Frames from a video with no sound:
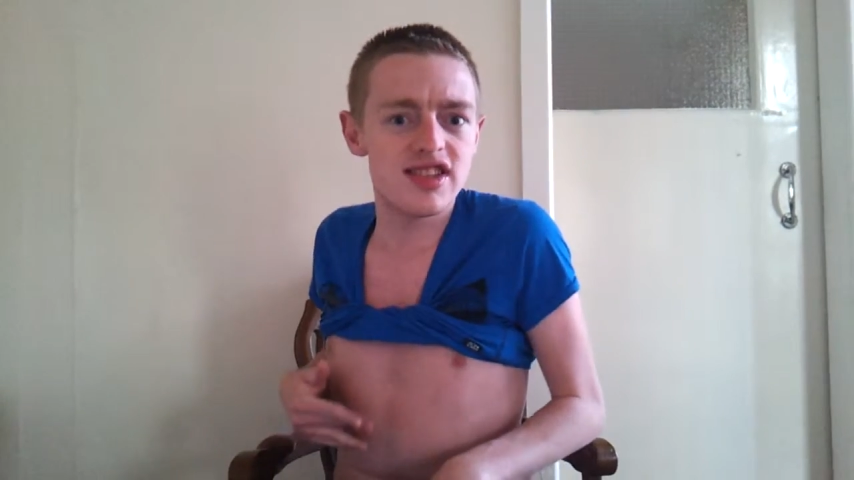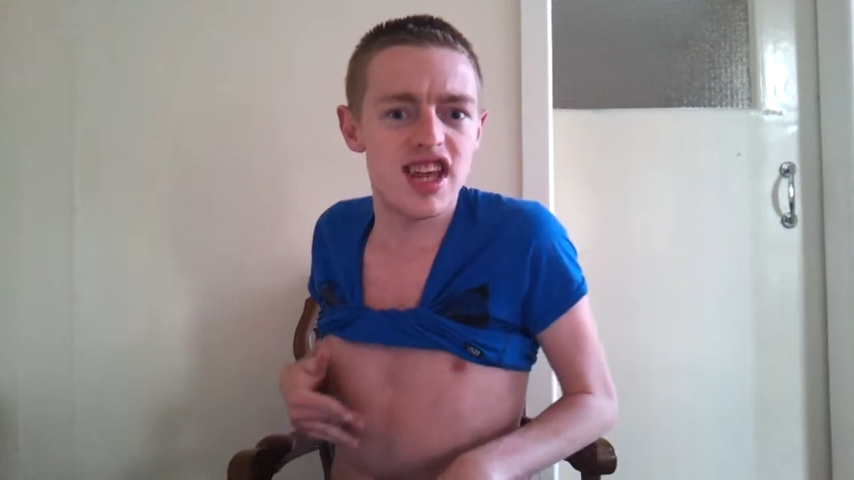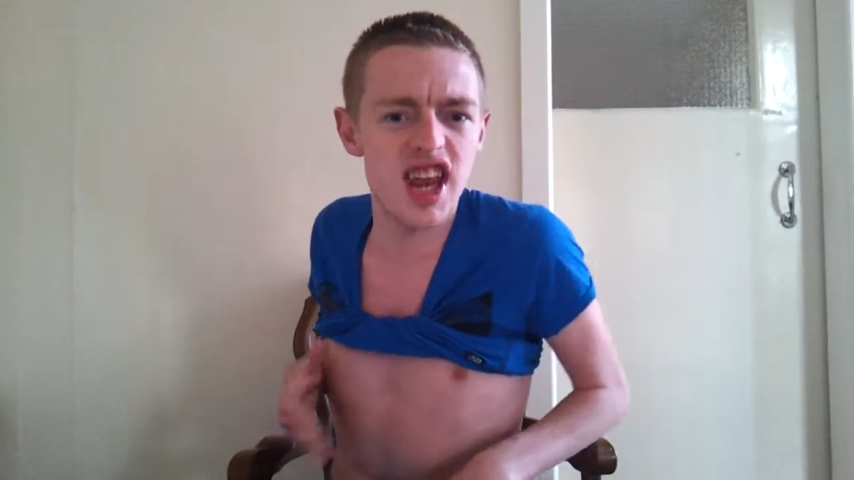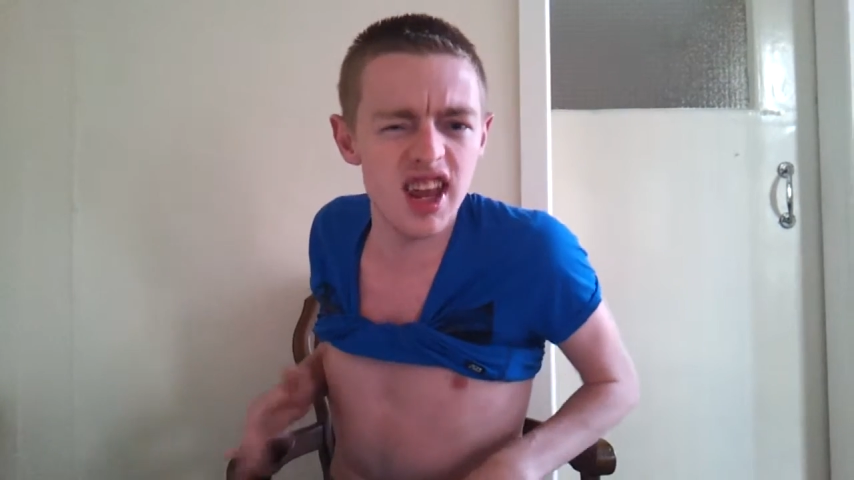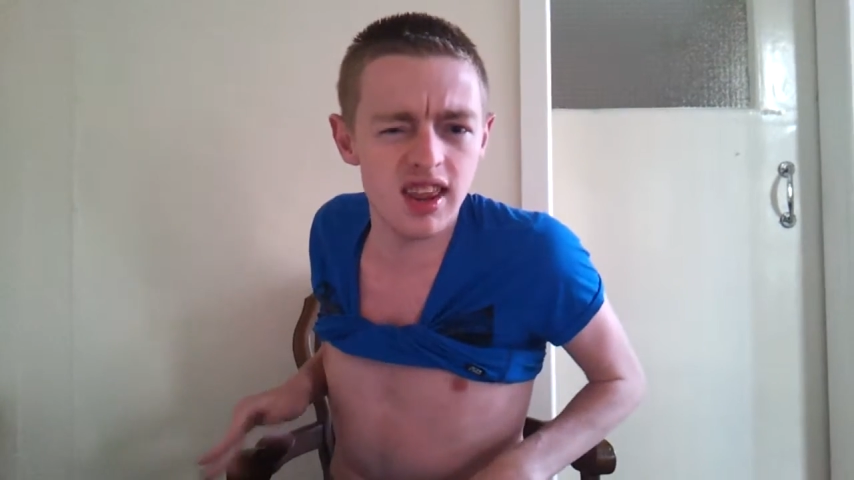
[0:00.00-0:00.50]

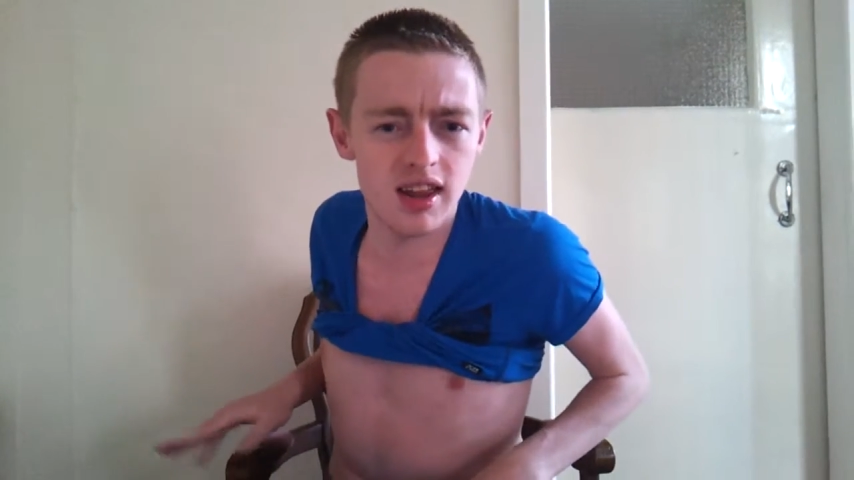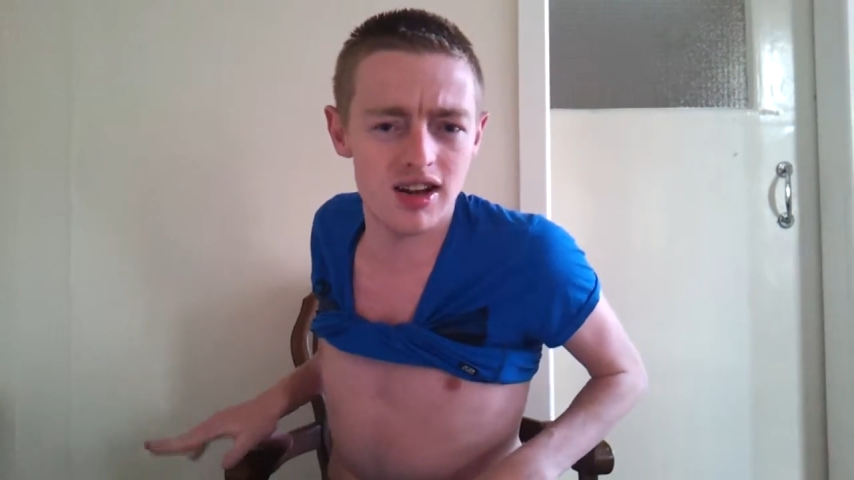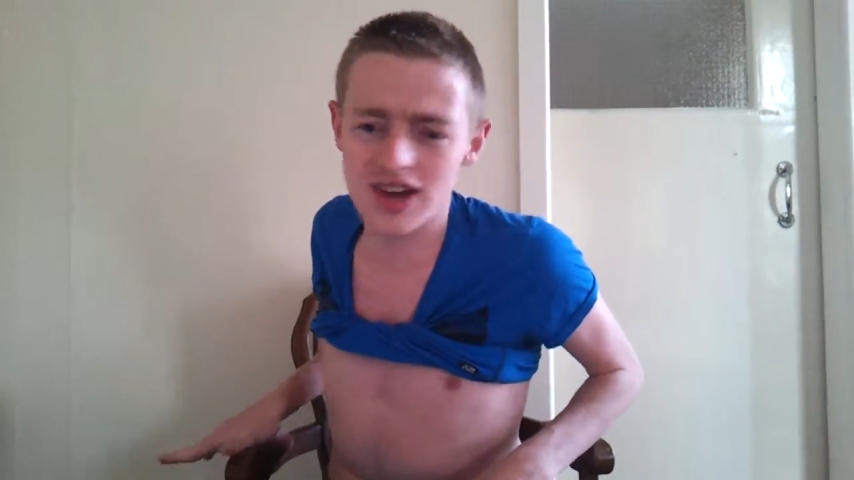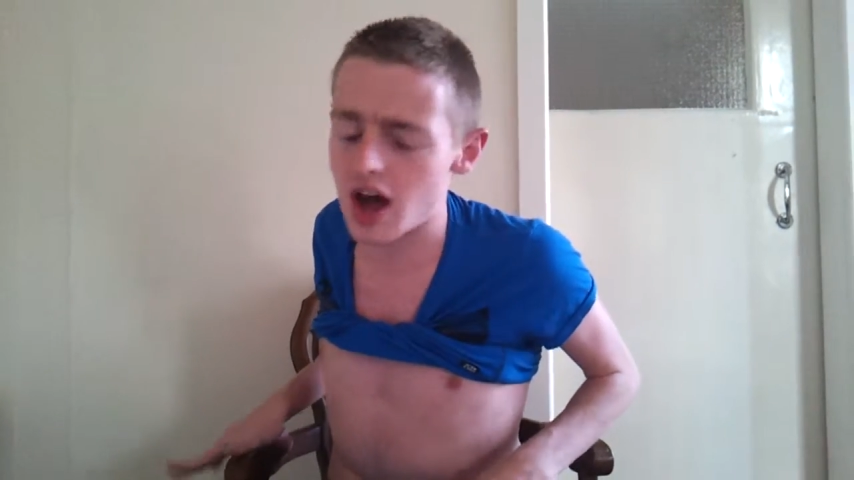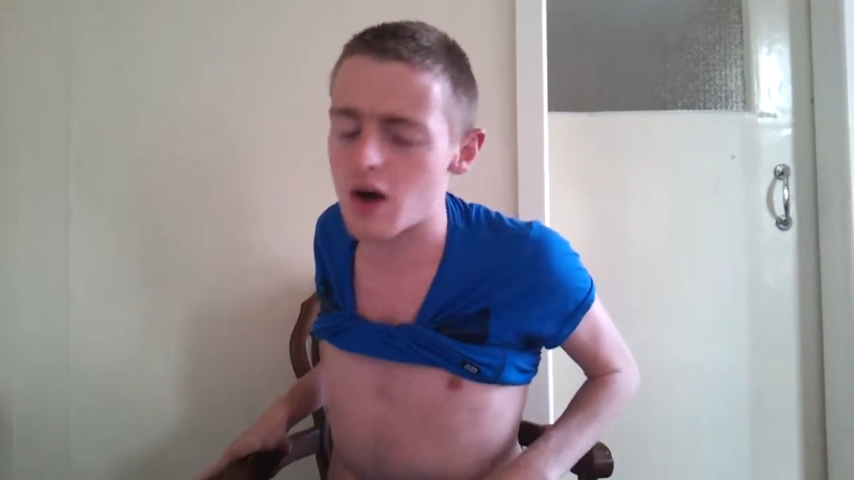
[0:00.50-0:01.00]
Teeth?
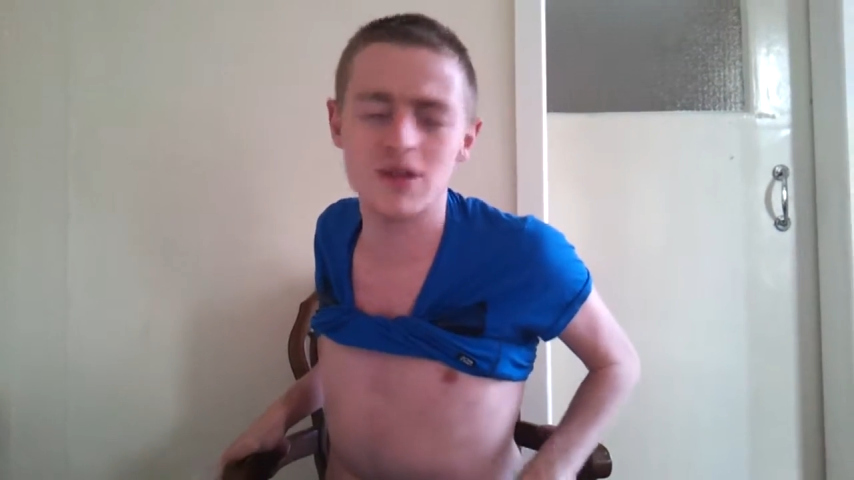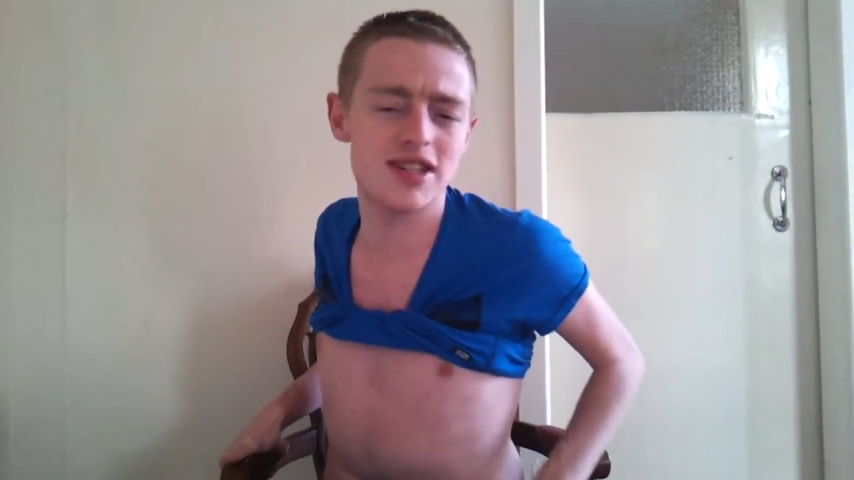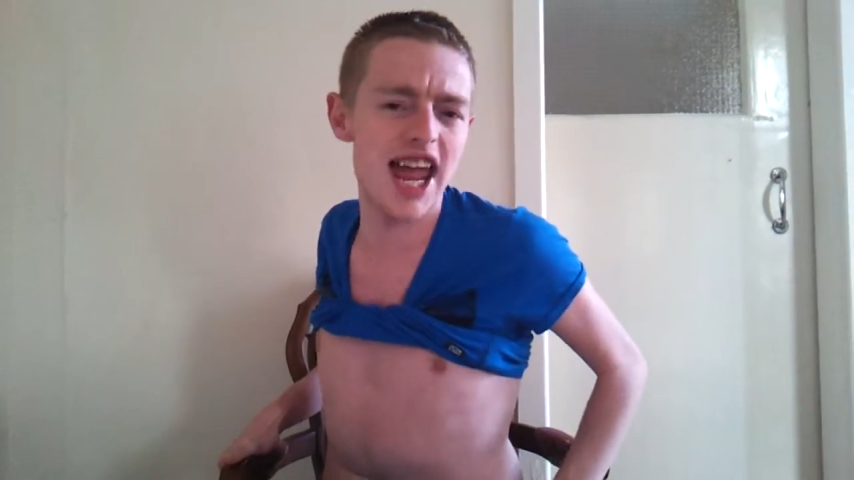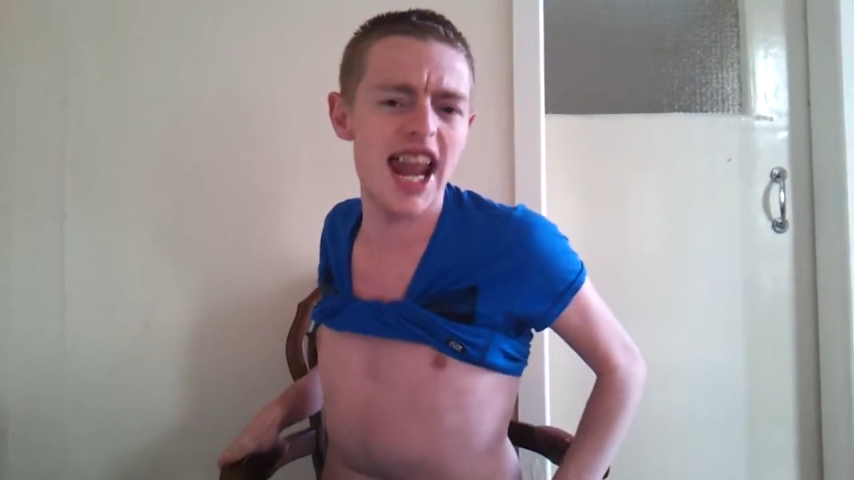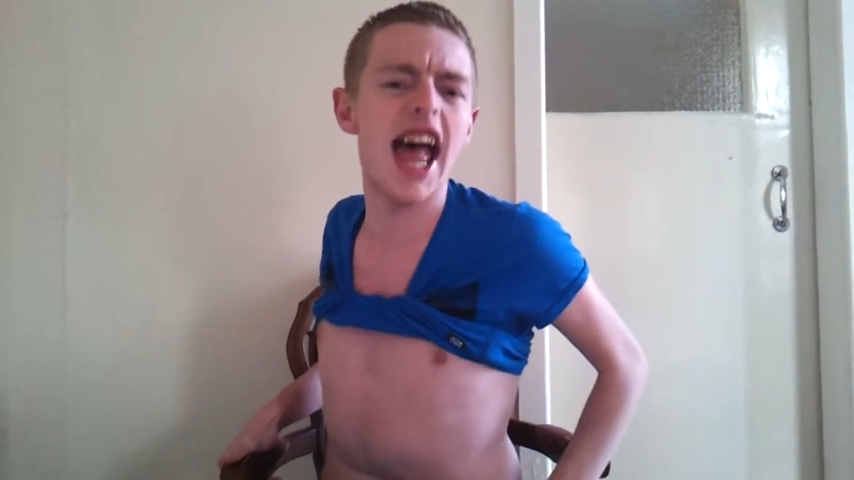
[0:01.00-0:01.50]
No,
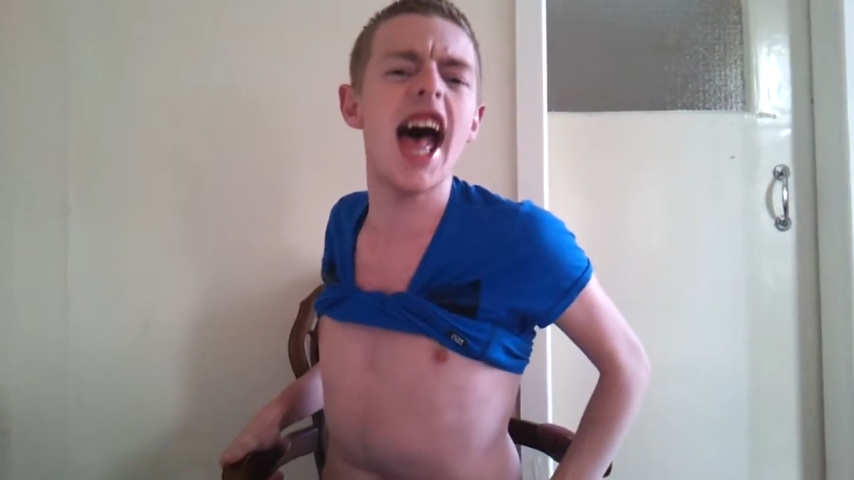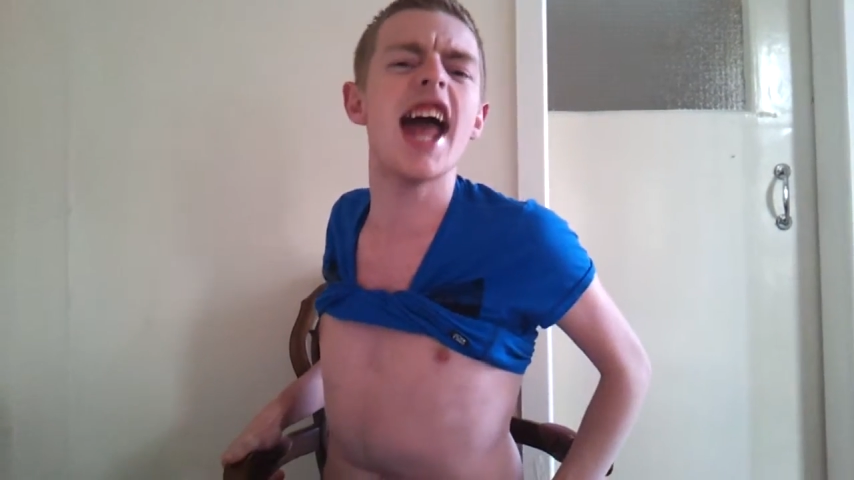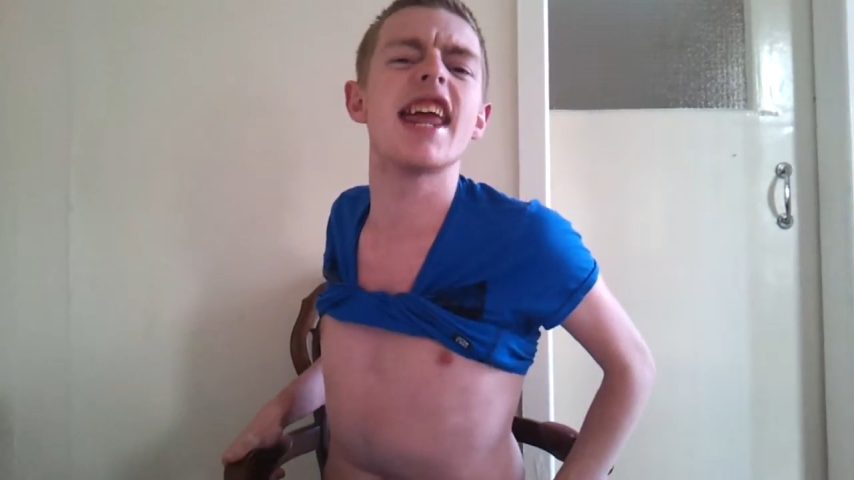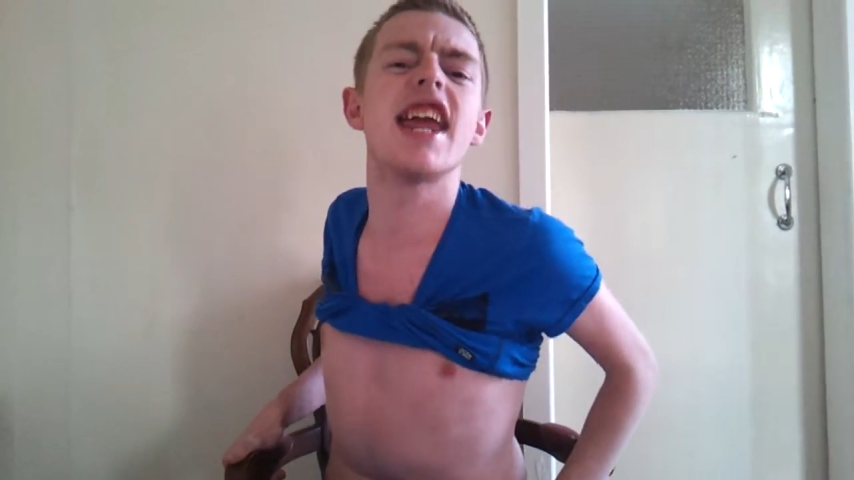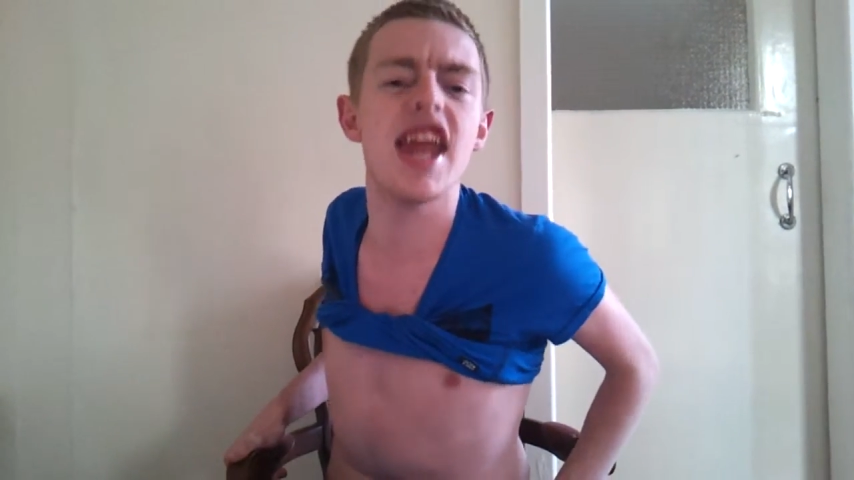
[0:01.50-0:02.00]
get
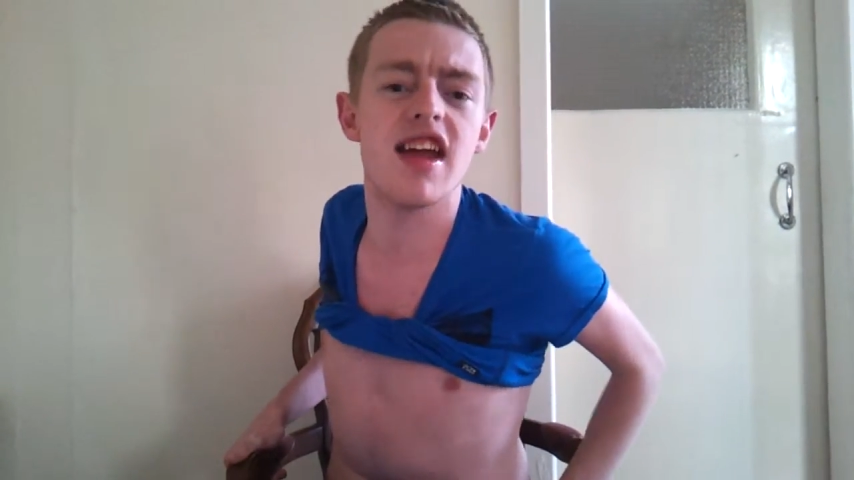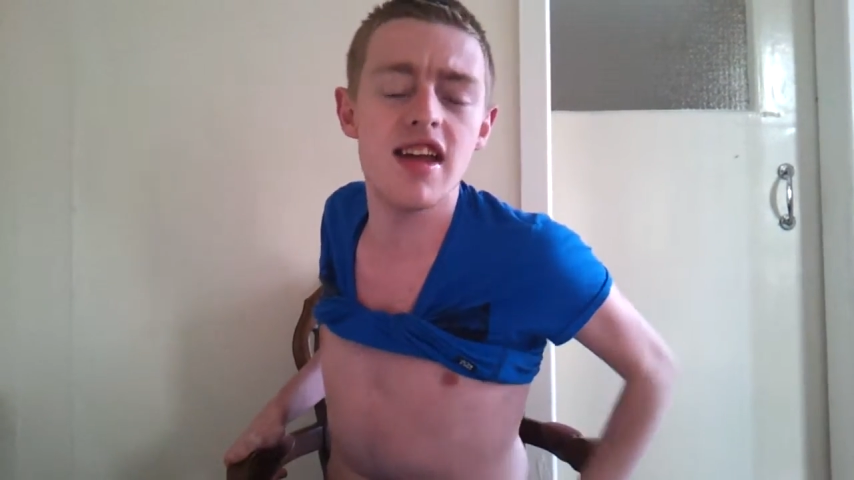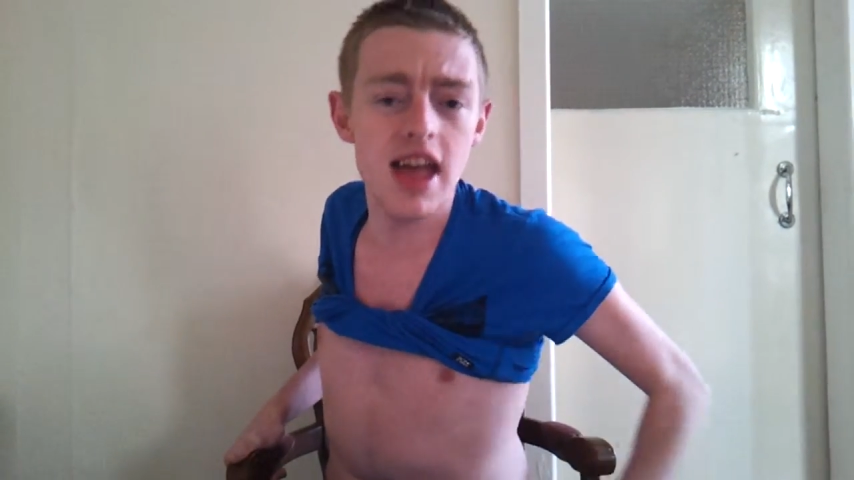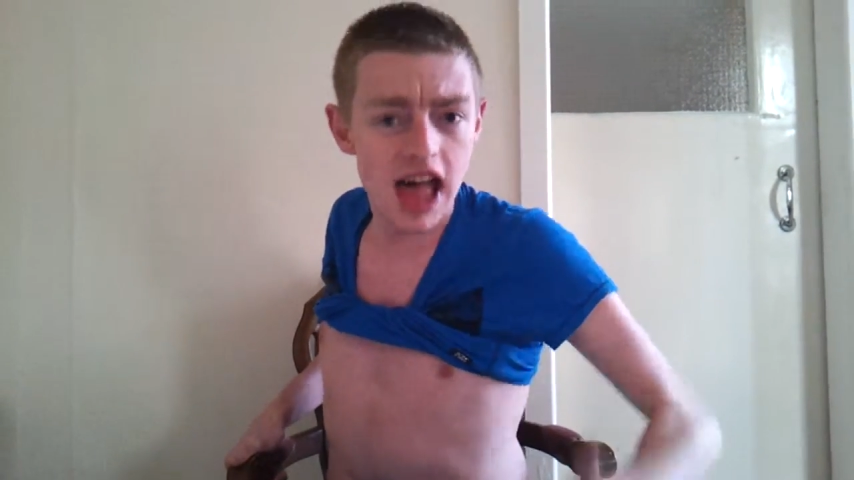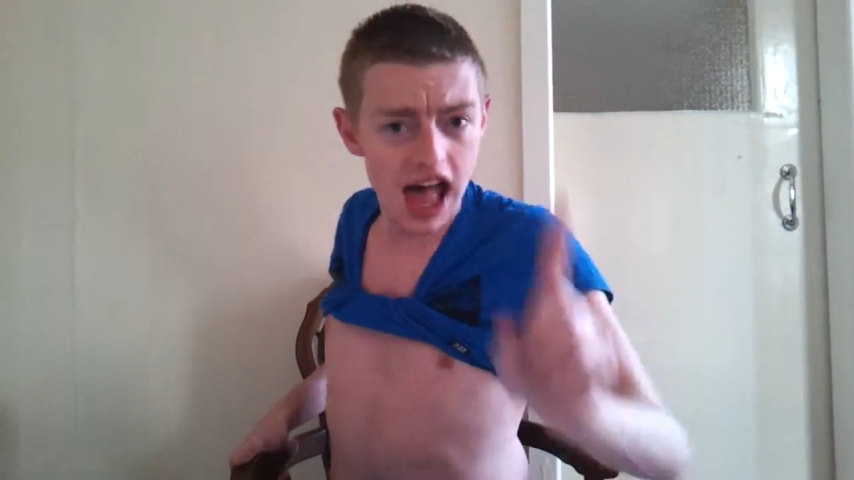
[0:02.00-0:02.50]
out of here.